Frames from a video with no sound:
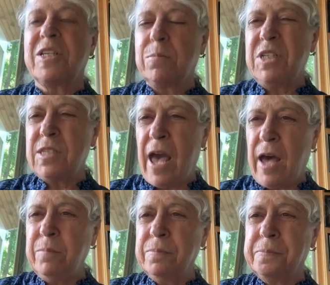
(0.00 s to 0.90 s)
me
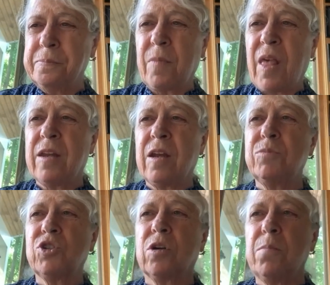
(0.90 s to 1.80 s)
sad, and I'm
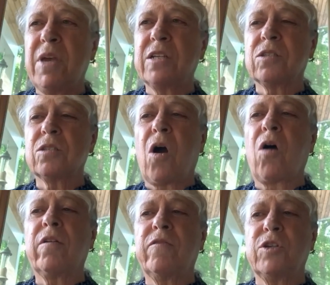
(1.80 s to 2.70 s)
sure it makes
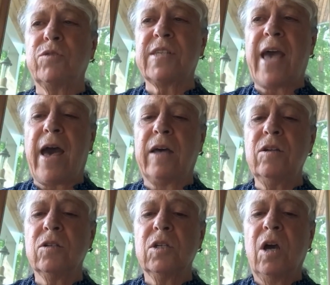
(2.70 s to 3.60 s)
all of you sad.
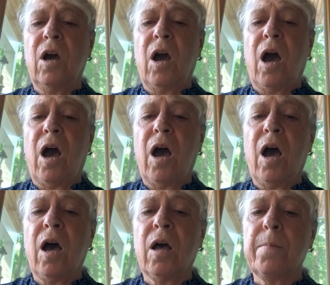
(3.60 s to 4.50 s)

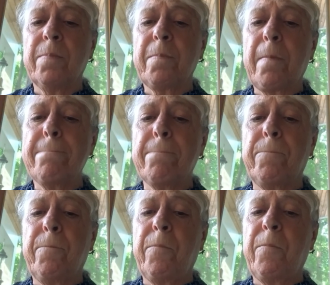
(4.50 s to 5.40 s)

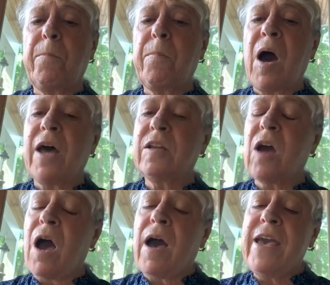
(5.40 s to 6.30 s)
But
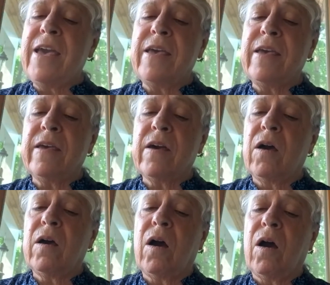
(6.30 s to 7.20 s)
I
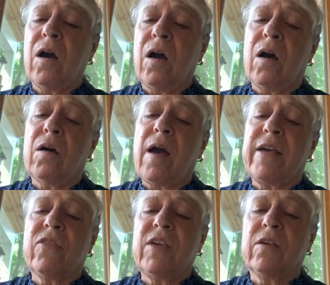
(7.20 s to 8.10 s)

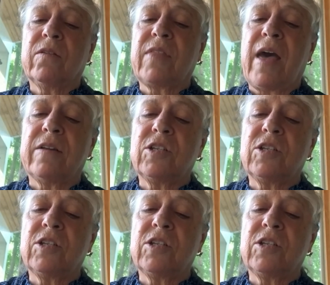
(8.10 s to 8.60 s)
think that